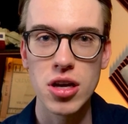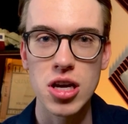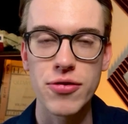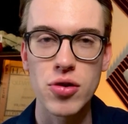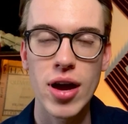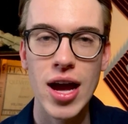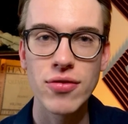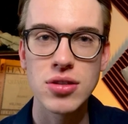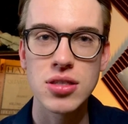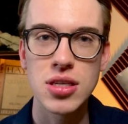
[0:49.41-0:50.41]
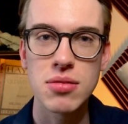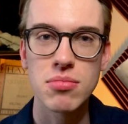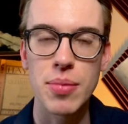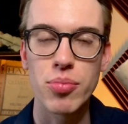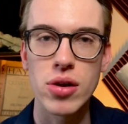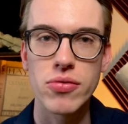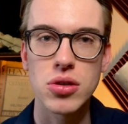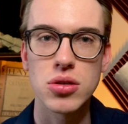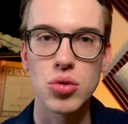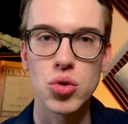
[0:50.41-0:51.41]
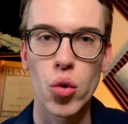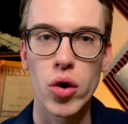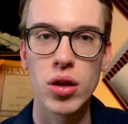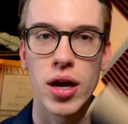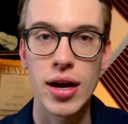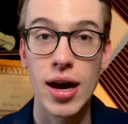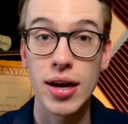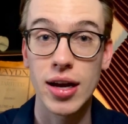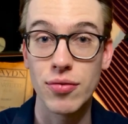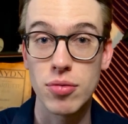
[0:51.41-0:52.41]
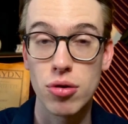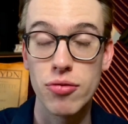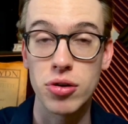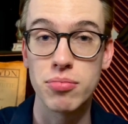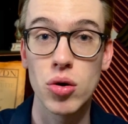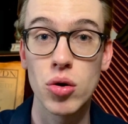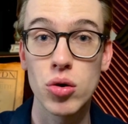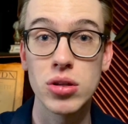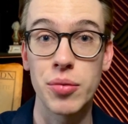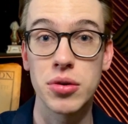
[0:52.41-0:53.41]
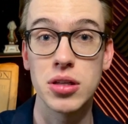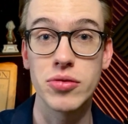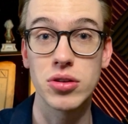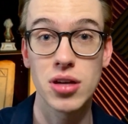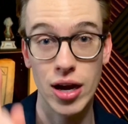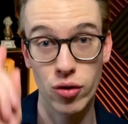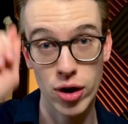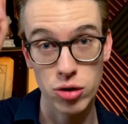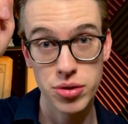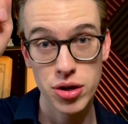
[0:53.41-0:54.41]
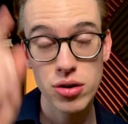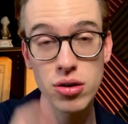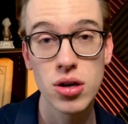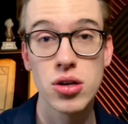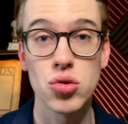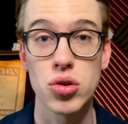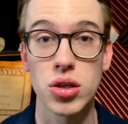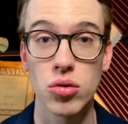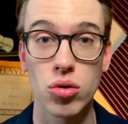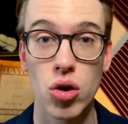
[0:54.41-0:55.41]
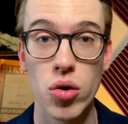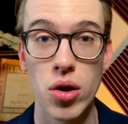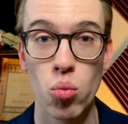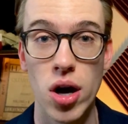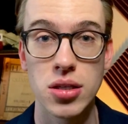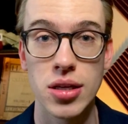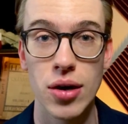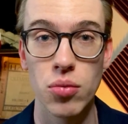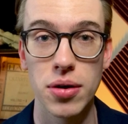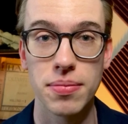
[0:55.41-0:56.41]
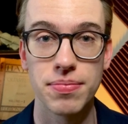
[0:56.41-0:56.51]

If you haven't seen my previous tutorial on how to have a perfect bow hold, I'm gonna leave a tag right up here so you can go and watch that one.